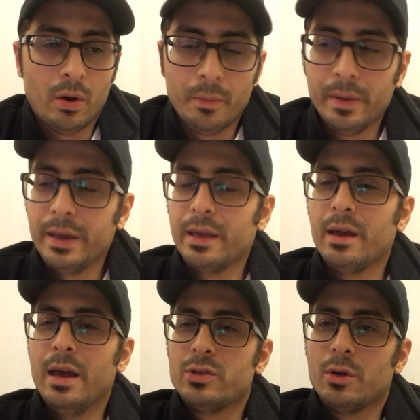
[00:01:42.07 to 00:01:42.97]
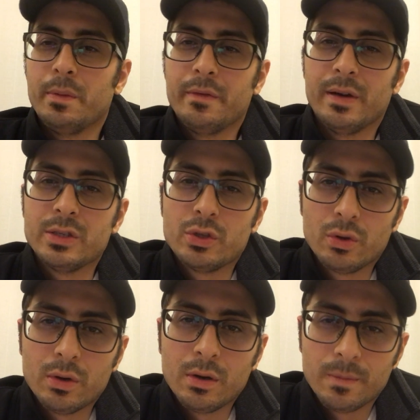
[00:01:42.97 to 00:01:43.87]
opening a Shopify
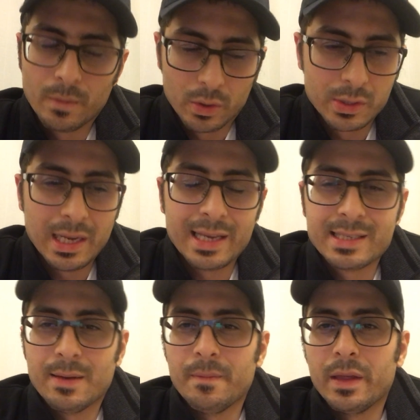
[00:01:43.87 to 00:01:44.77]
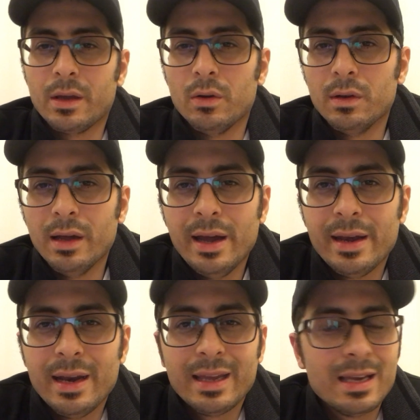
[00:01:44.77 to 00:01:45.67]
store, or selling something
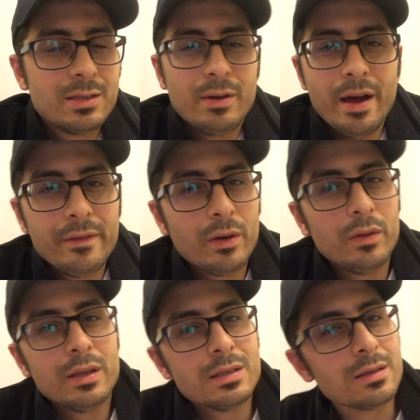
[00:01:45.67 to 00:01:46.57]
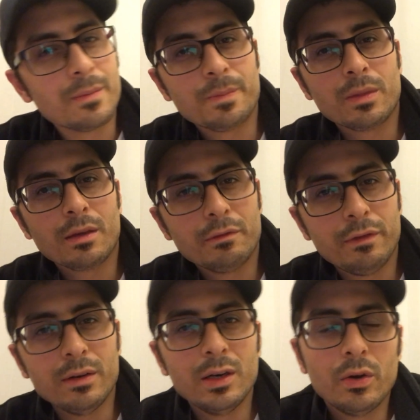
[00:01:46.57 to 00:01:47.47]
online, in case you're having all these
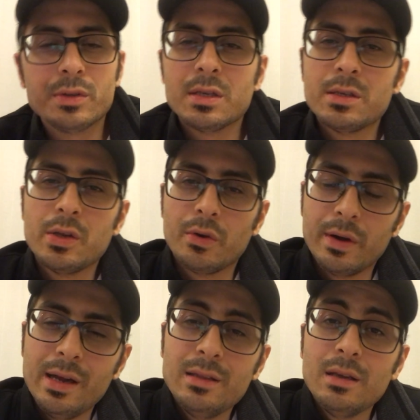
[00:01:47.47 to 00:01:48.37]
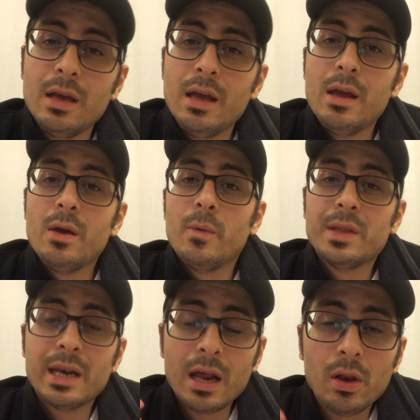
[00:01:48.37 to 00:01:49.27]
funny noises in your head,
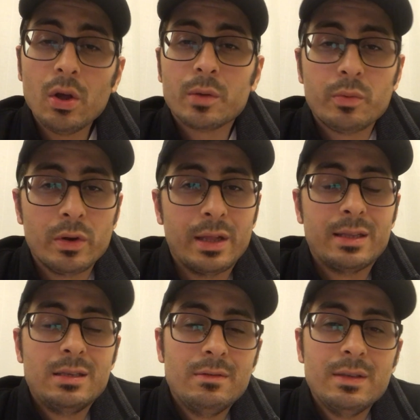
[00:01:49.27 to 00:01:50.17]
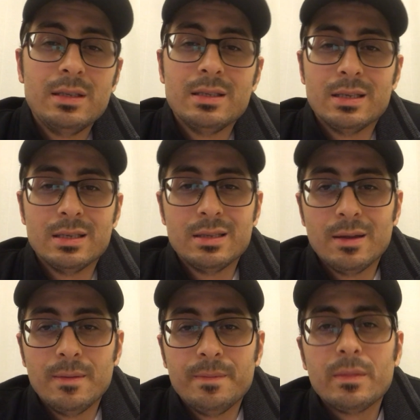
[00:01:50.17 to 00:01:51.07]
with an unlocked productivity
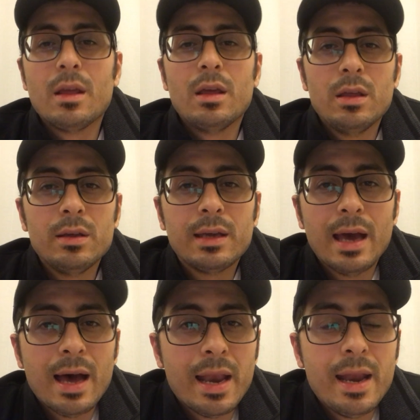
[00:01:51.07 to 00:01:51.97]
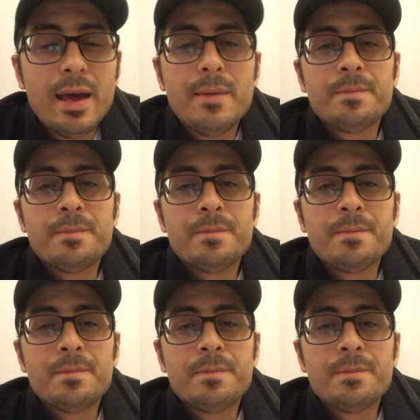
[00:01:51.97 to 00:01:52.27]
system, you can